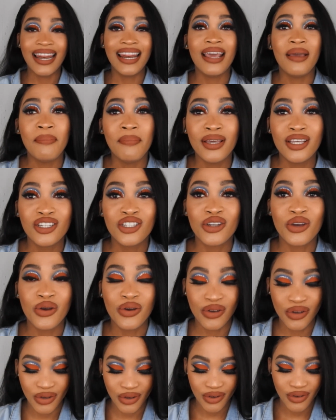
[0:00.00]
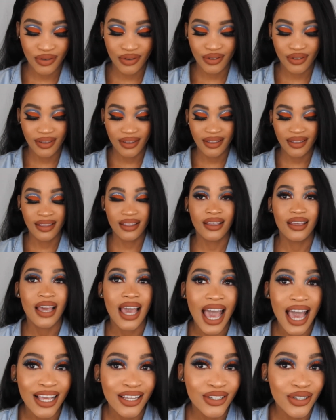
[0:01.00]
let me show you.
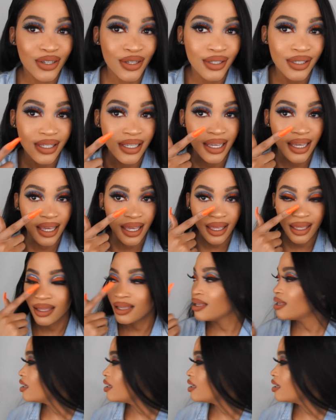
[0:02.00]
As you can see,